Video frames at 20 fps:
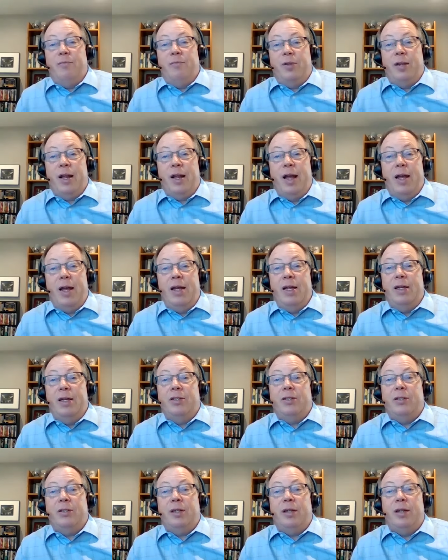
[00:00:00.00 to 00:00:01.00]
today
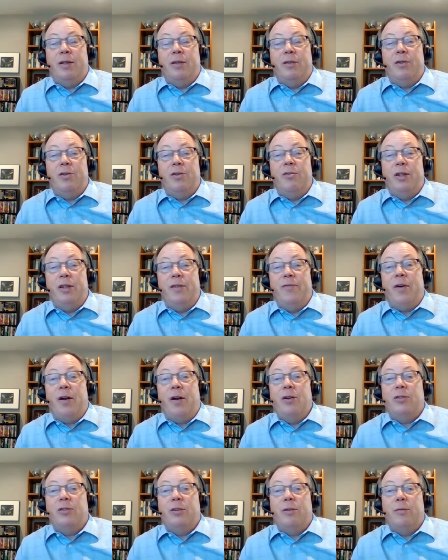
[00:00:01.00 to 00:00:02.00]
is the new
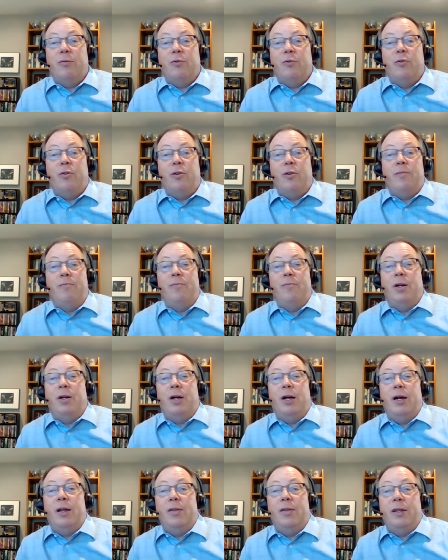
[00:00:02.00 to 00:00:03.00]
DFARS interim rule
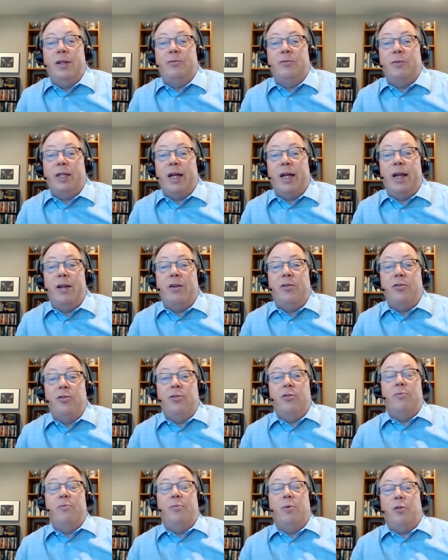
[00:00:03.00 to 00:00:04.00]
uh, that's relating
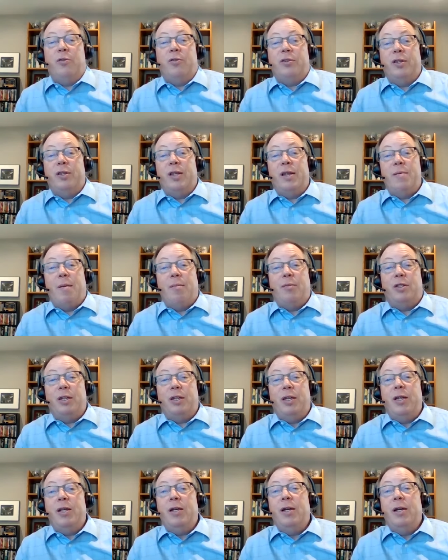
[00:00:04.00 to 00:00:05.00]
to both
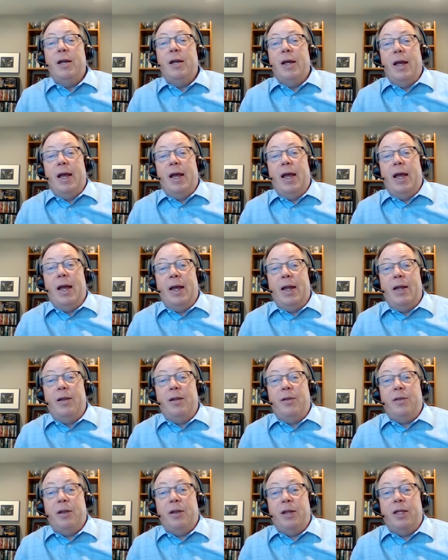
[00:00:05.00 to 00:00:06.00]
CMMC
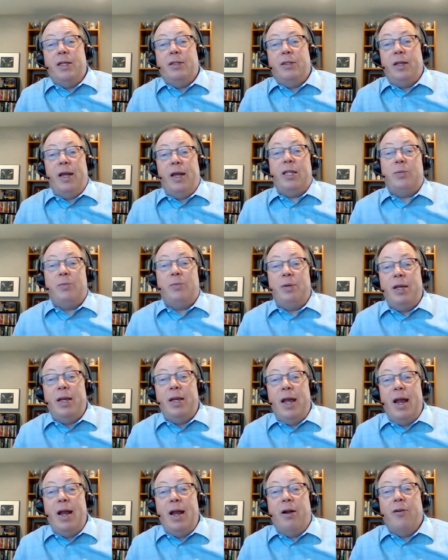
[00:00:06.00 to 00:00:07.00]
and the NIST
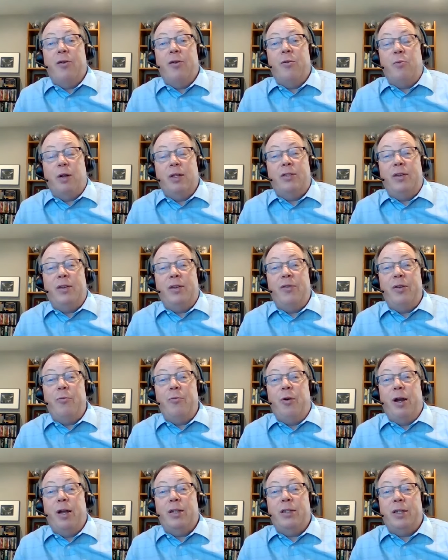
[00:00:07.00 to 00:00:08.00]
SP 800
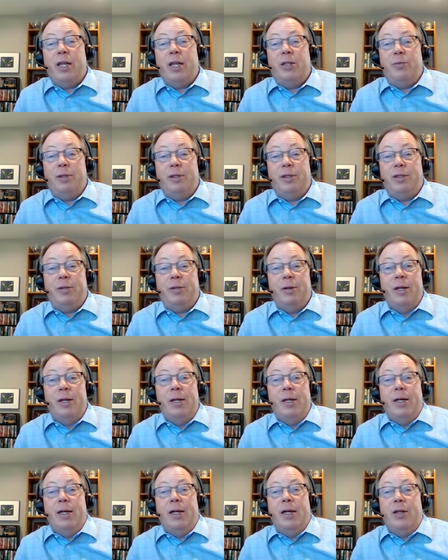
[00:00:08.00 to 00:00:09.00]
171 assessments.
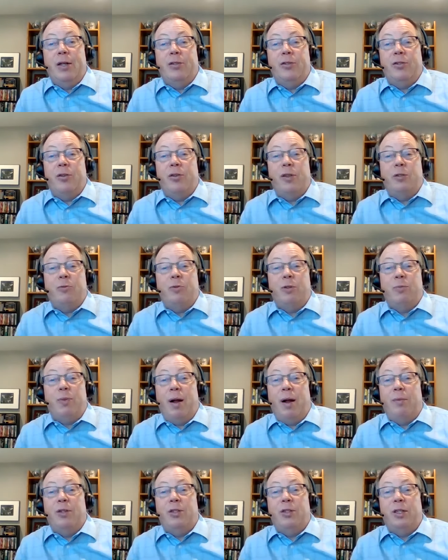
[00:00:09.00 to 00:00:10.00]
Uh, so this was
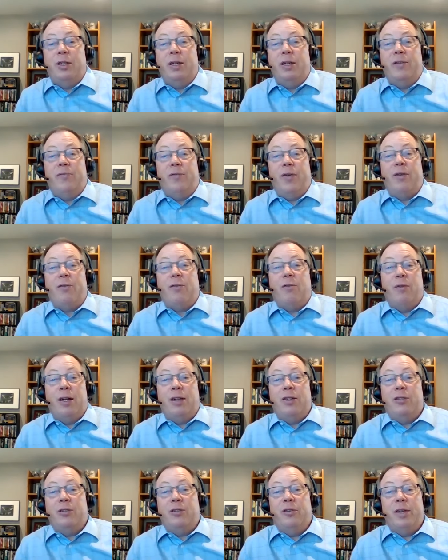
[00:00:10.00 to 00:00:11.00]
published in the Federal
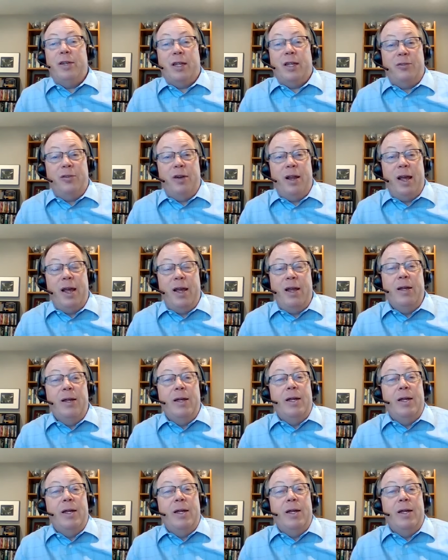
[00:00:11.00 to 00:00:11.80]
Register yesterday